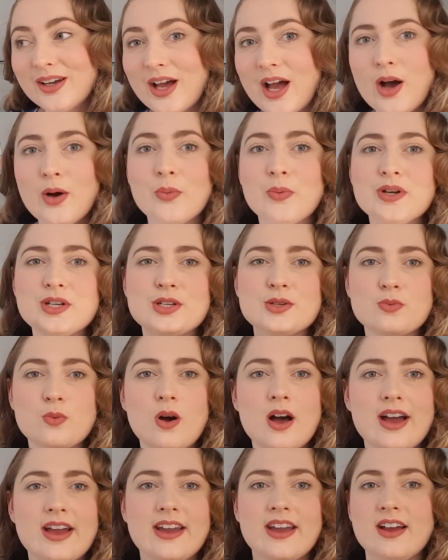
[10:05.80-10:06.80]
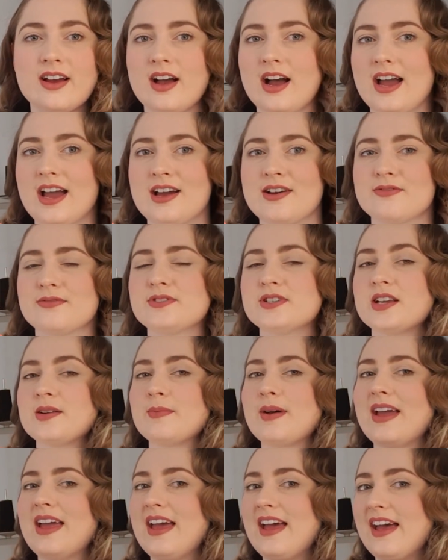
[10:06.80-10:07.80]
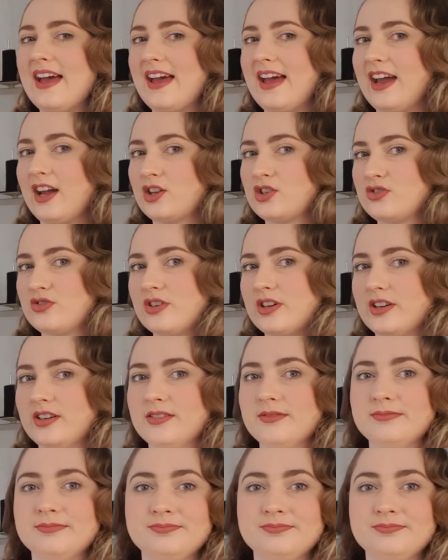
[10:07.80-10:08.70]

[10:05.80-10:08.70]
Oh, which is why I have done my hair extra,